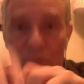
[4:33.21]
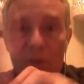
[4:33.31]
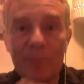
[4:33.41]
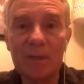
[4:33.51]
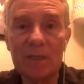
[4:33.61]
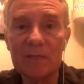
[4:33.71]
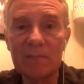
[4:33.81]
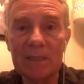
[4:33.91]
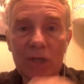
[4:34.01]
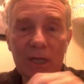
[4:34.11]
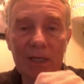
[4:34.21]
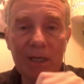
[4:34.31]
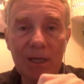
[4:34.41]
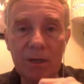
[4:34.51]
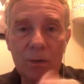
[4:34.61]
up into this big giant
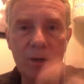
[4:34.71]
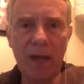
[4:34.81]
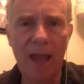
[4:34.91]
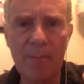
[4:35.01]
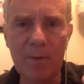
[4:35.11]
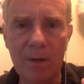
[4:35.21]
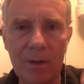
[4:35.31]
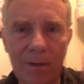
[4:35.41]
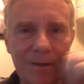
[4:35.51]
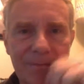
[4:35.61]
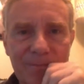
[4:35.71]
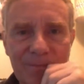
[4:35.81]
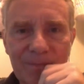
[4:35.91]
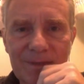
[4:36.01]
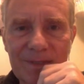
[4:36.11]
carrot, or an apple,
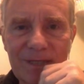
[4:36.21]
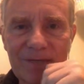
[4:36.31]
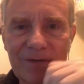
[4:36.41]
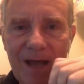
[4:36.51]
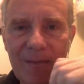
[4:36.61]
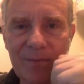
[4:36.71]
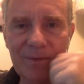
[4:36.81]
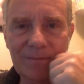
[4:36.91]
the seed of an apple.